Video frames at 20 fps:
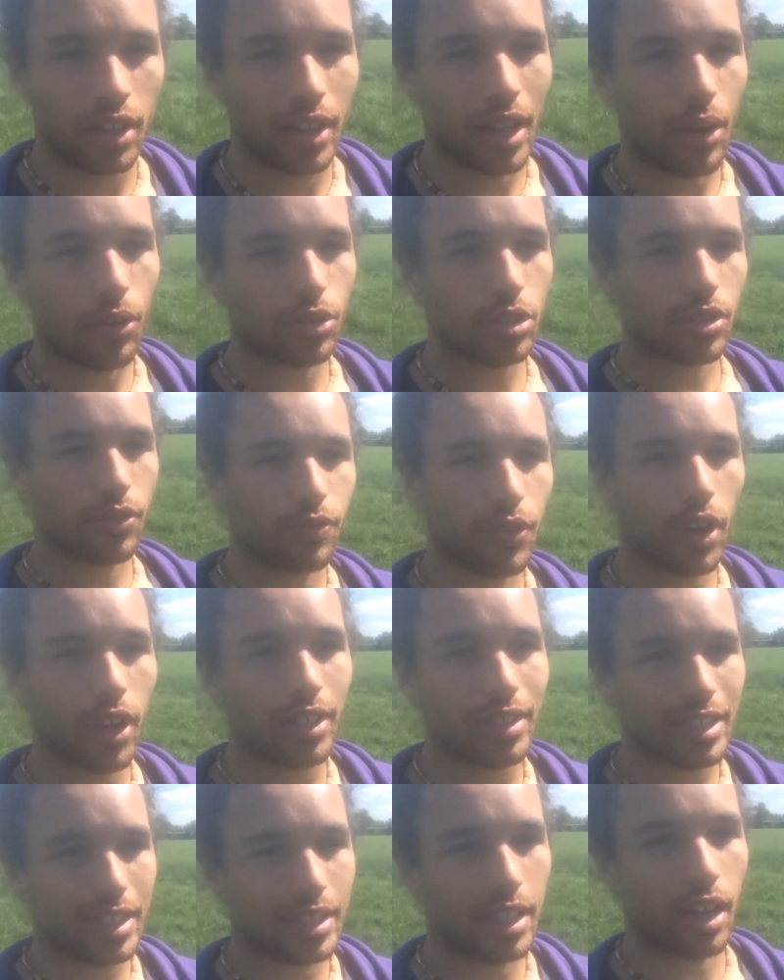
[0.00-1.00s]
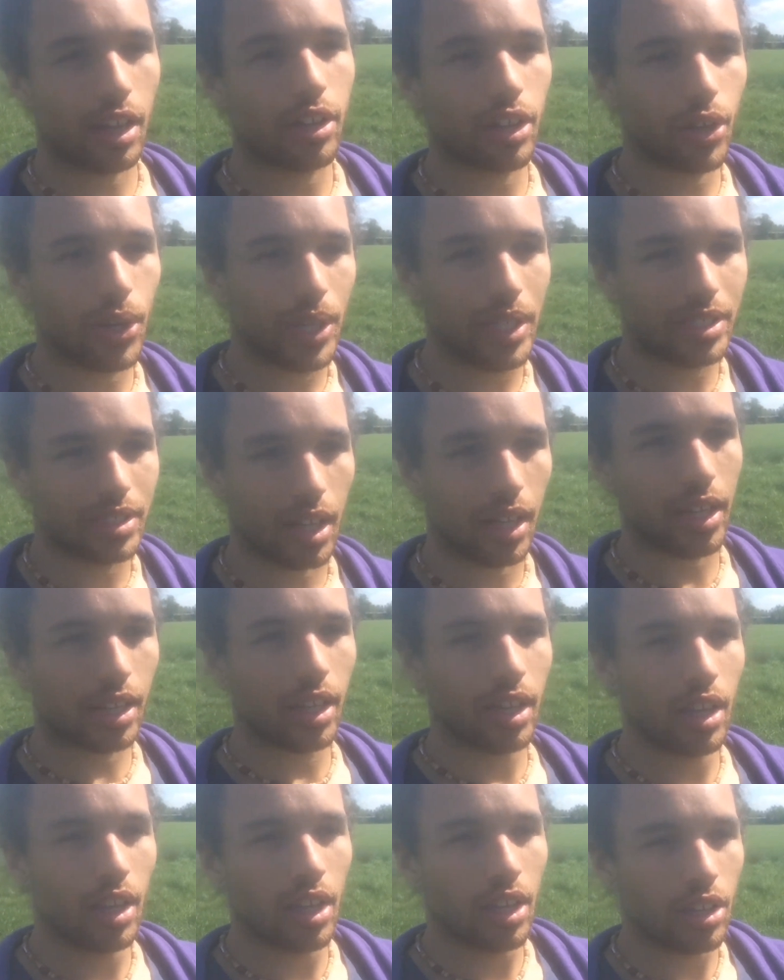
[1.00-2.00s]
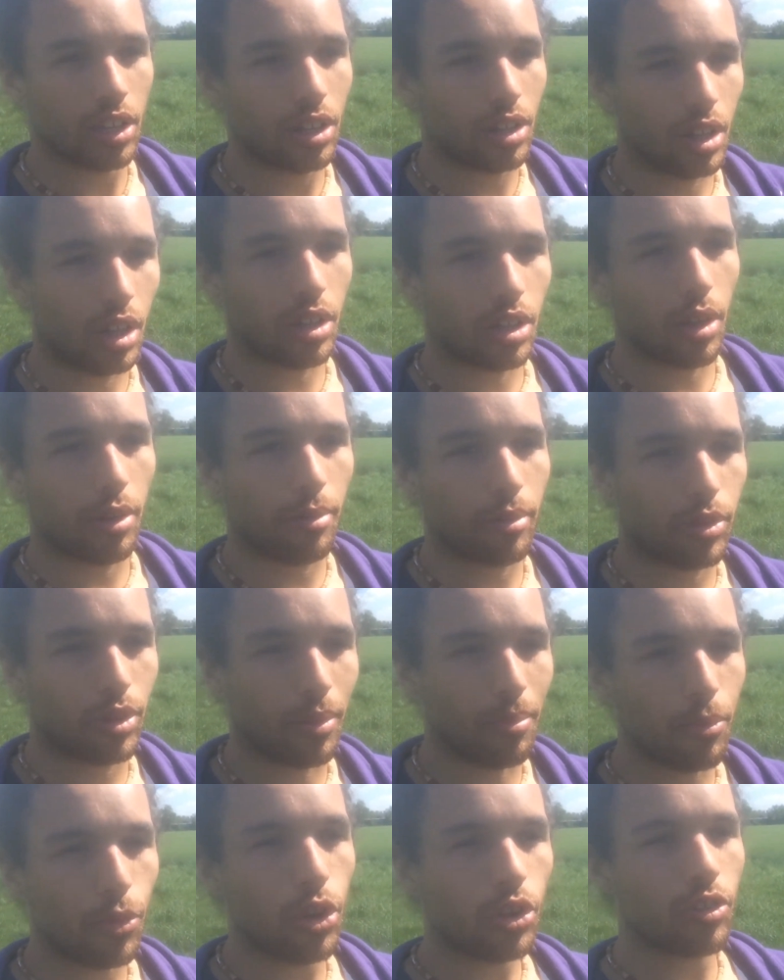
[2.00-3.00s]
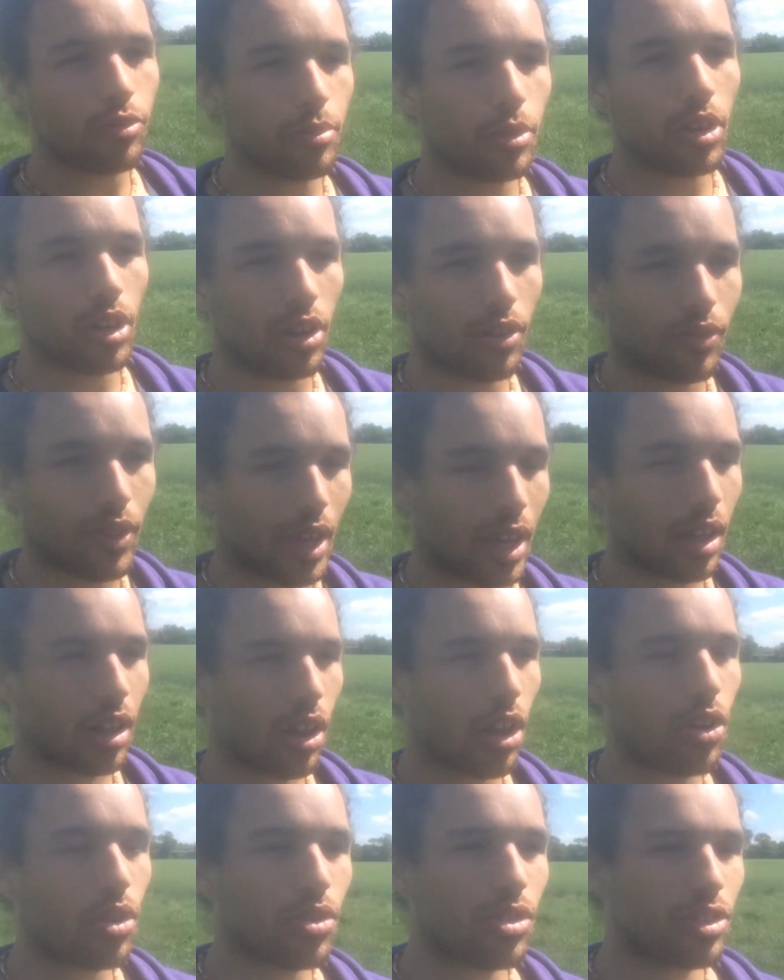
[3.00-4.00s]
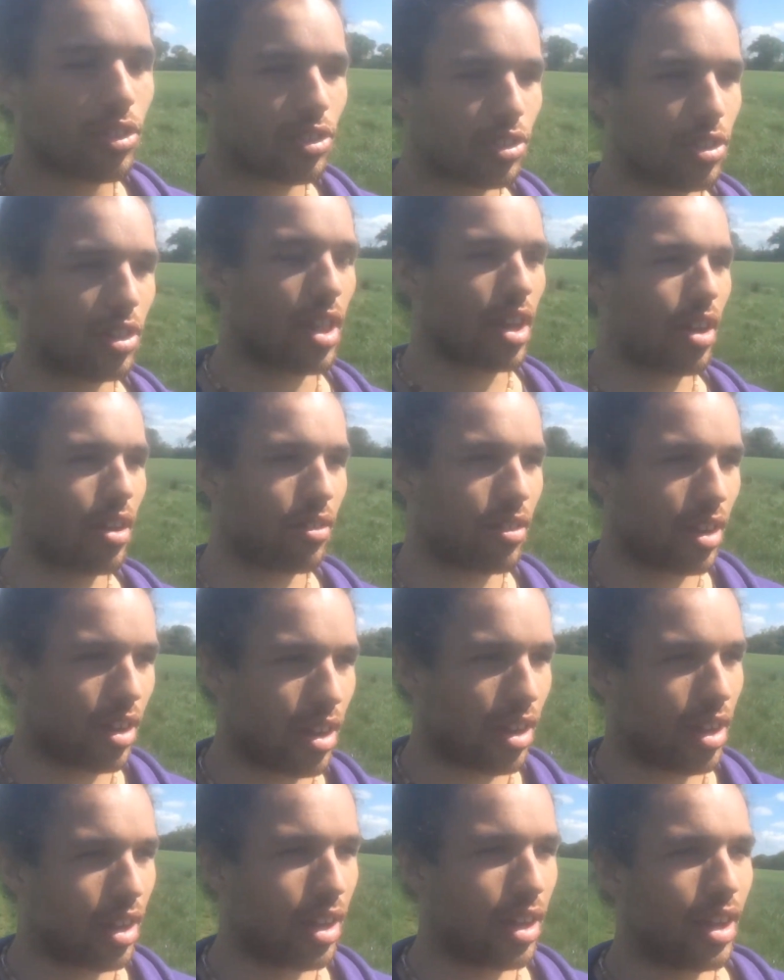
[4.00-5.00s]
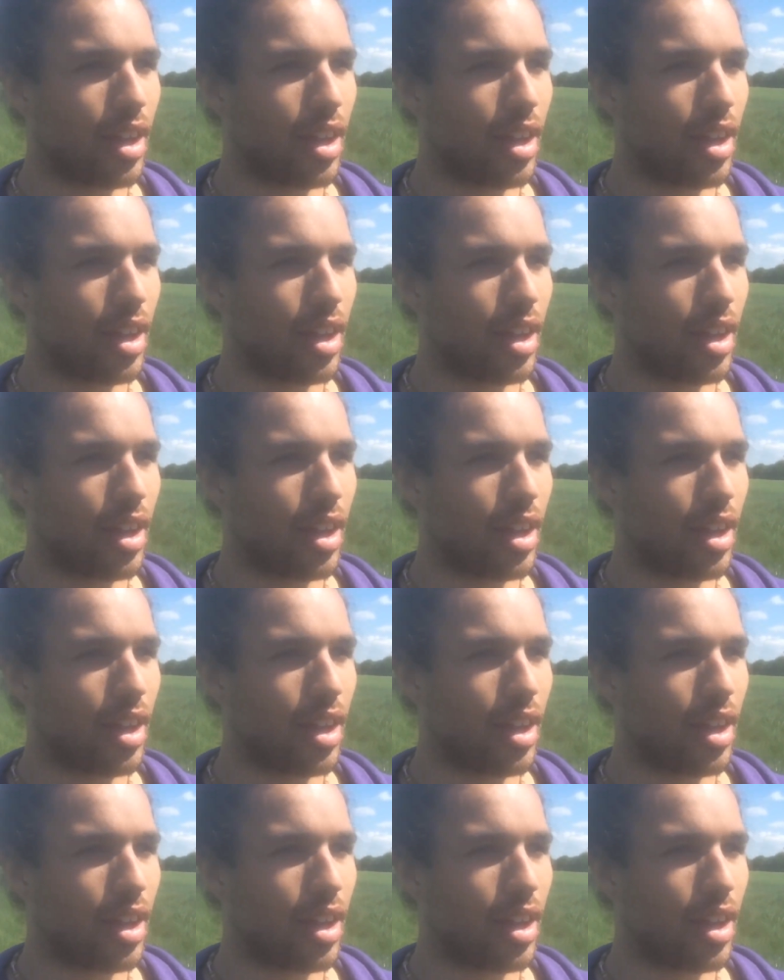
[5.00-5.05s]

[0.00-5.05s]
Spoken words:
that was the first thing that I noticed, like the movement of their clothes, their